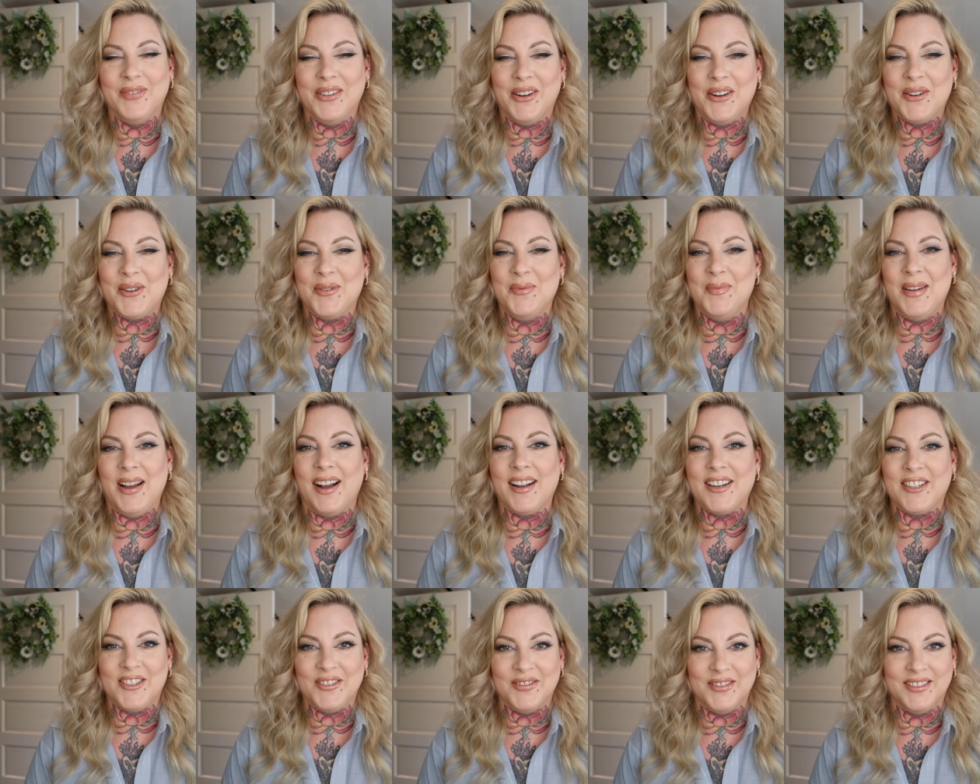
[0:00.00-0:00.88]
welcome
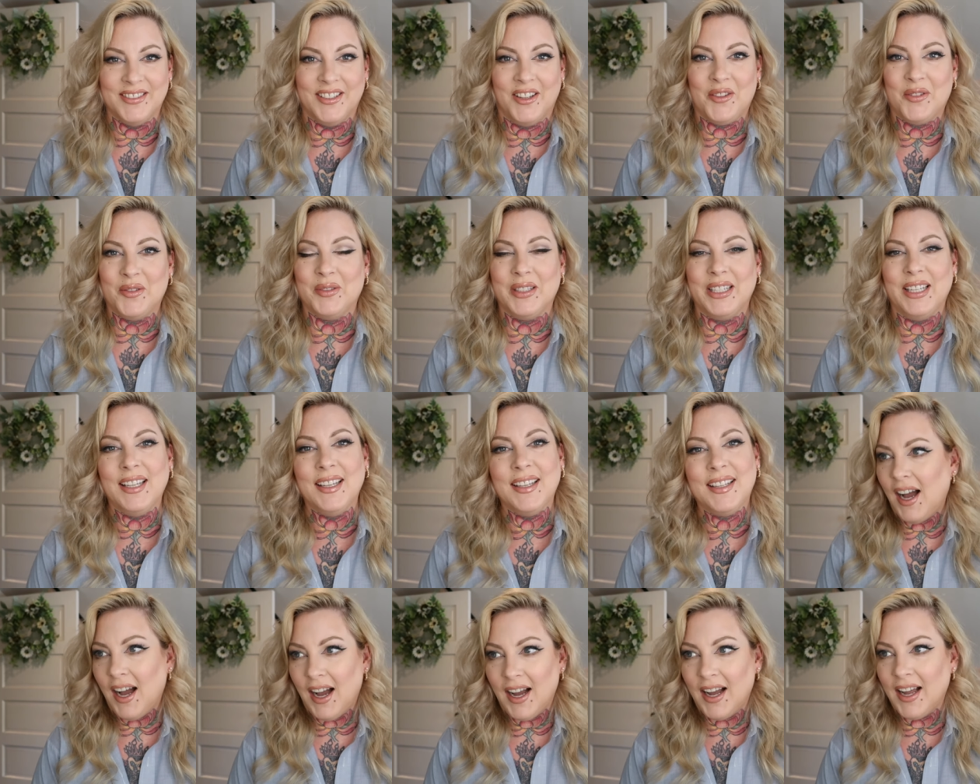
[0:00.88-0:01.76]
back to another
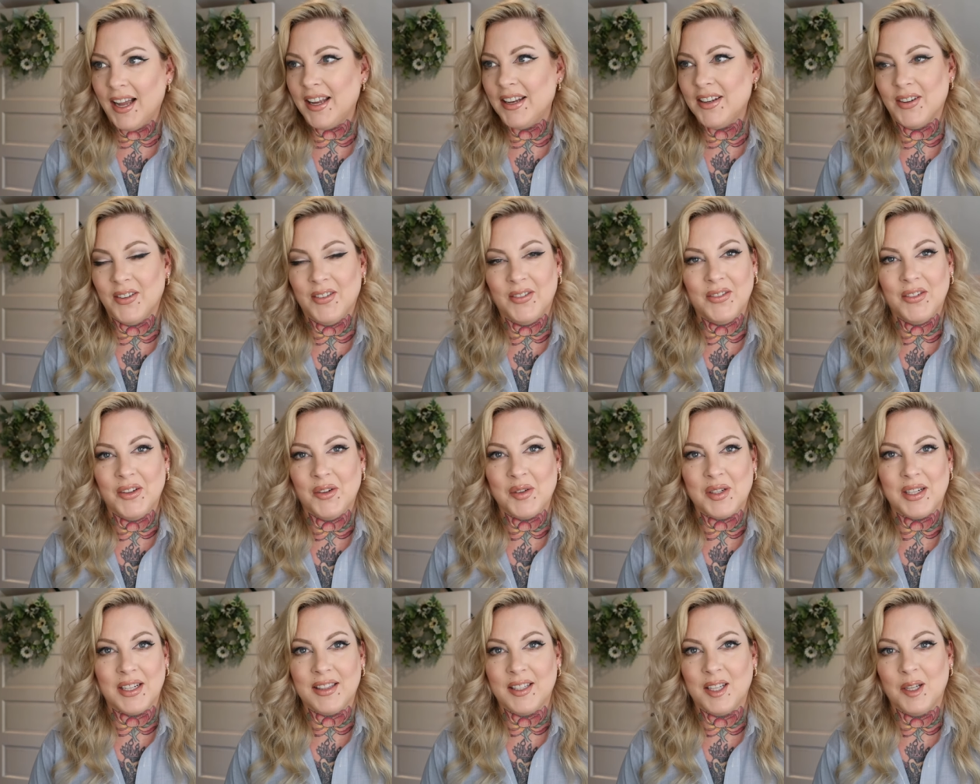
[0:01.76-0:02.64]
week. I don't know
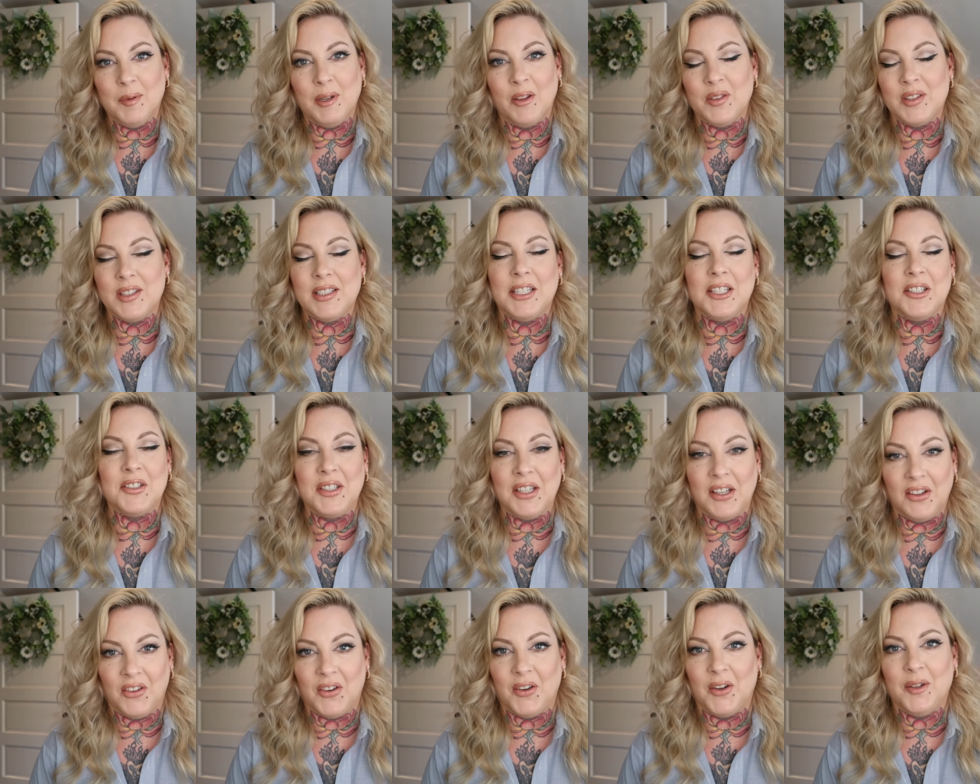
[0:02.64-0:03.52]
what I think about this hair
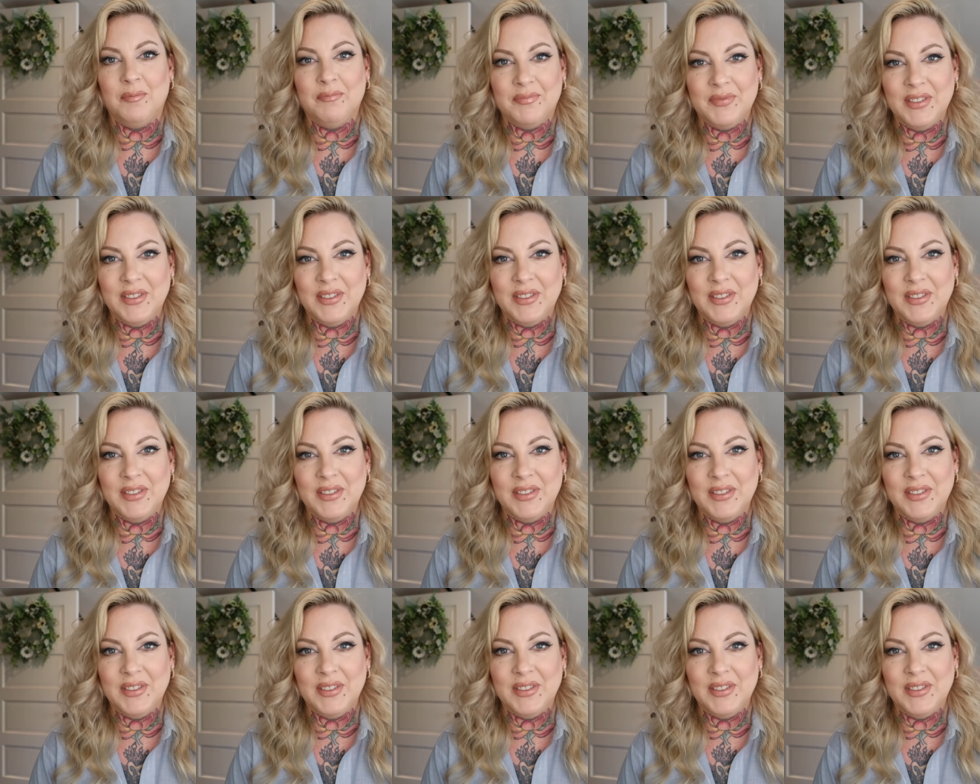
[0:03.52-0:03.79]
either,